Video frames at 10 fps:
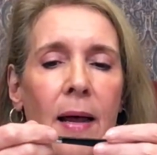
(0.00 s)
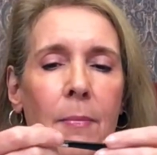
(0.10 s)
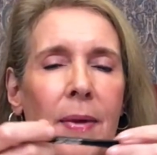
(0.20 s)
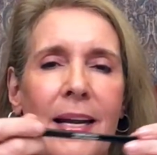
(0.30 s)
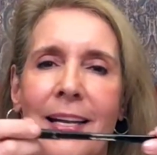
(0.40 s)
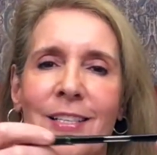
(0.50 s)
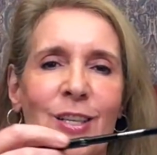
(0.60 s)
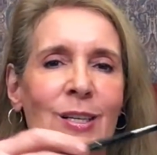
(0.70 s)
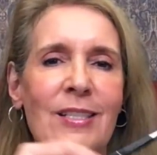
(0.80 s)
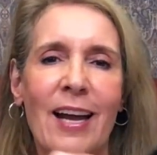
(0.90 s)
But it's
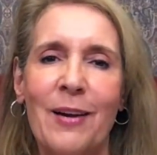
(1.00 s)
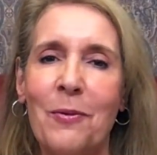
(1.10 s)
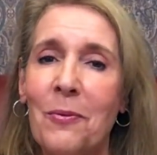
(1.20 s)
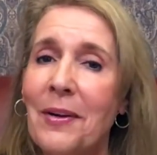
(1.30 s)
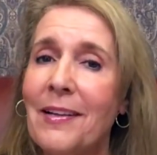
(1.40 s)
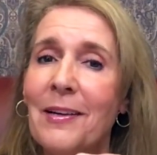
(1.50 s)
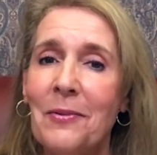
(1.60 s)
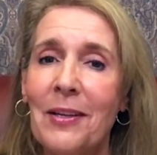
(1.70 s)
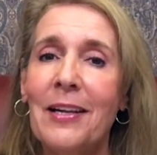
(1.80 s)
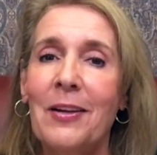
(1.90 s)
just a really,
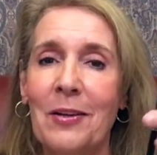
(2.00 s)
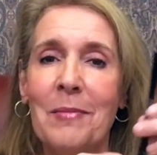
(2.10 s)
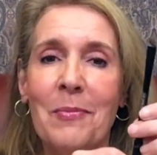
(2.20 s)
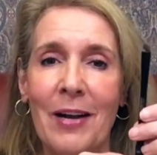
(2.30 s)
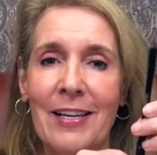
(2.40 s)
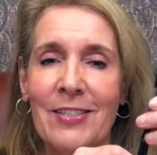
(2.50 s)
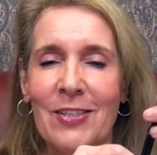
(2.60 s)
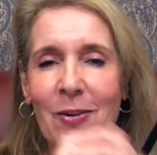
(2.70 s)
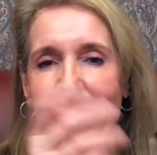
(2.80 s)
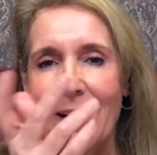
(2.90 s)
really good brush.
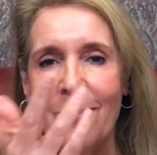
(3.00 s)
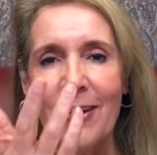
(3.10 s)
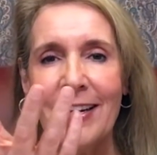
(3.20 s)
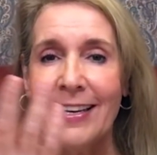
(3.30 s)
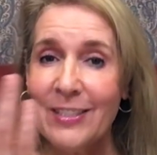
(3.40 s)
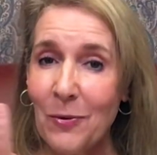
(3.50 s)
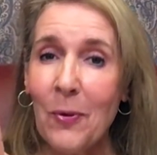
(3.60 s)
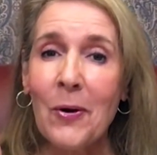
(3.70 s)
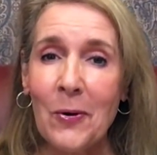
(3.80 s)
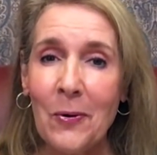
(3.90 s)
So it's a
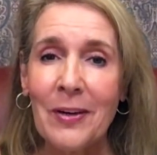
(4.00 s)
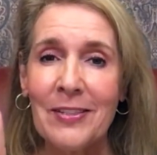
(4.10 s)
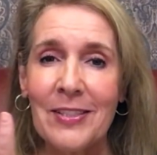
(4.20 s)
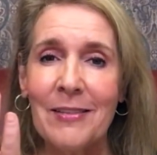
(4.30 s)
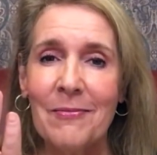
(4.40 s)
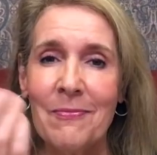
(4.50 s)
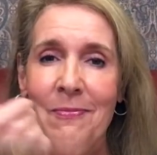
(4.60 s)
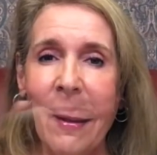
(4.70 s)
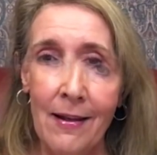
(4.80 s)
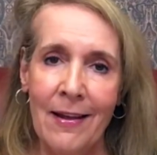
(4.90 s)
workhorse.
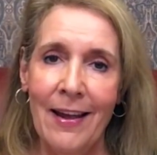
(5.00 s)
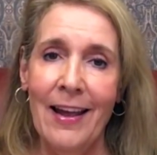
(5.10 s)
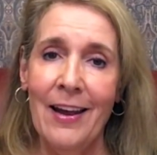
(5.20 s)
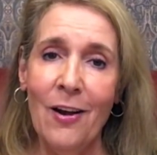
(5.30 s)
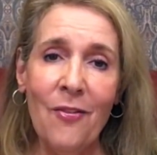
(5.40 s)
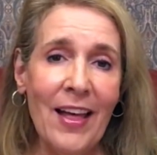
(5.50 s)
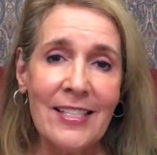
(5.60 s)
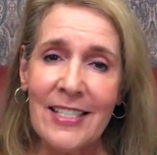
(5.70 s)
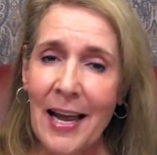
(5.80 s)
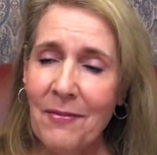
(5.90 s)
And on that
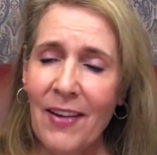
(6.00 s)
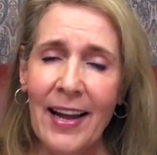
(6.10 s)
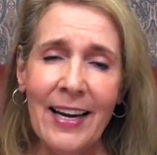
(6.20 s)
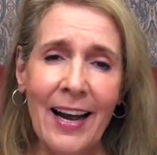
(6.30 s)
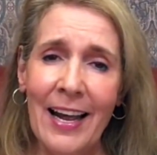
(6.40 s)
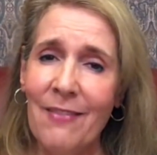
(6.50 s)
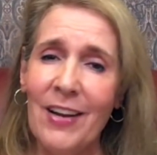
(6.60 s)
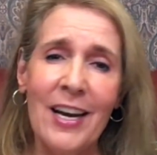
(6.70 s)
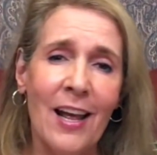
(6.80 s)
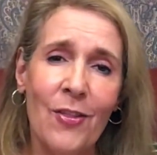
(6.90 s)
same vein, I have
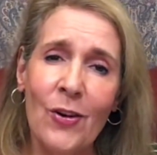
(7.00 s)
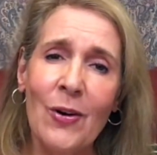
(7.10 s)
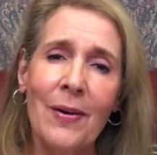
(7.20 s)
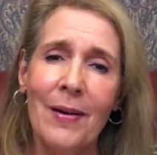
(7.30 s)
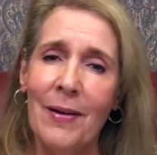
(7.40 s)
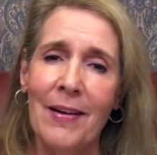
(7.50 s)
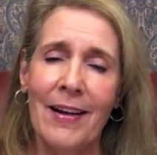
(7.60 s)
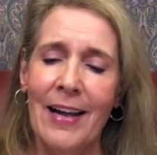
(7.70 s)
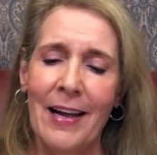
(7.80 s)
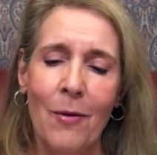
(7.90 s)
another
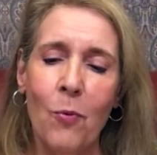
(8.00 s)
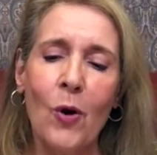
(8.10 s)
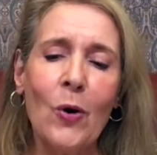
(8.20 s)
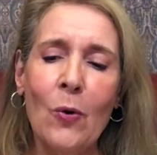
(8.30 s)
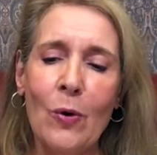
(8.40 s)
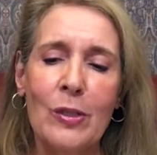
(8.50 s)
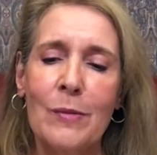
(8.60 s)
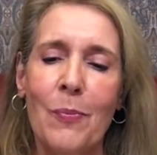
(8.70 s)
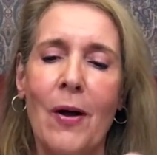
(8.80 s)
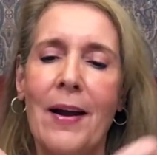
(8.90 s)
workhorse
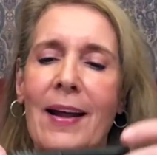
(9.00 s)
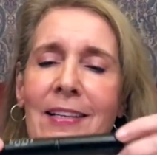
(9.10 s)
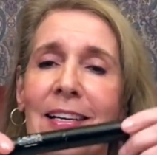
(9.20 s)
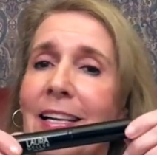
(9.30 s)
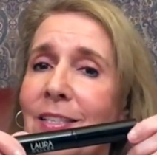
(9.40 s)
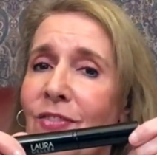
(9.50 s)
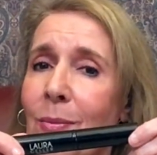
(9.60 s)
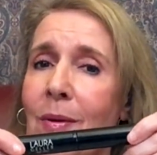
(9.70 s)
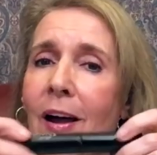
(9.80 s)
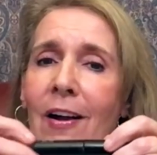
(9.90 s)
product, and it's
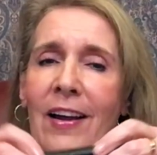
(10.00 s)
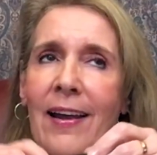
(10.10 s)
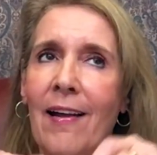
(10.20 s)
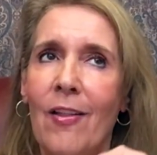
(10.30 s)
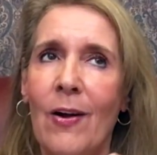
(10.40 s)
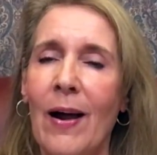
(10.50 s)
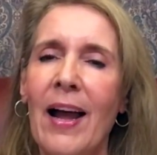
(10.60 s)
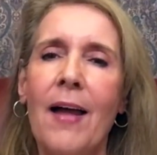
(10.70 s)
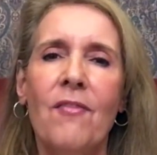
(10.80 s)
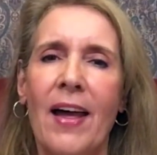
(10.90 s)
from Laura Geller. I
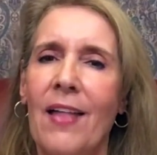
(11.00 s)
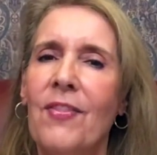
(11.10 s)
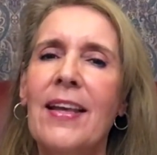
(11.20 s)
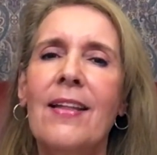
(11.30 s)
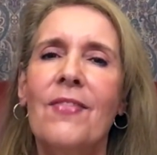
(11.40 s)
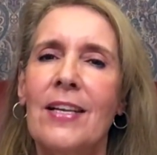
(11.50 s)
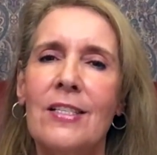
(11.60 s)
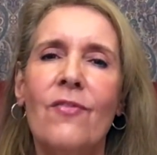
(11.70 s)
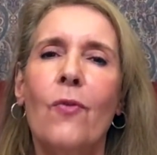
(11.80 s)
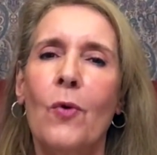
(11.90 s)
have had
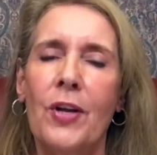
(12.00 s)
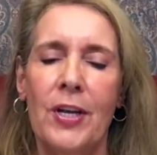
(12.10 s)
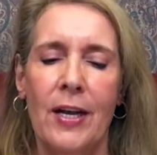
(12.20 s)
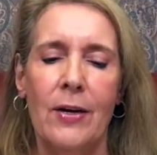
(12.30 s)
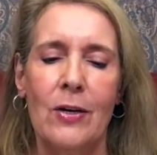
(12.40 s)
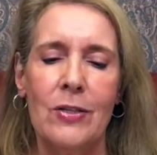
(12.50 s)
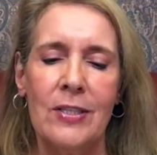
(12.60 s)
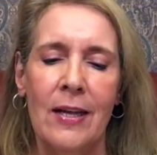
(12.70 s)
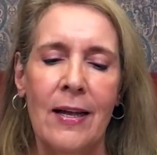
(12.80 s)
this for years.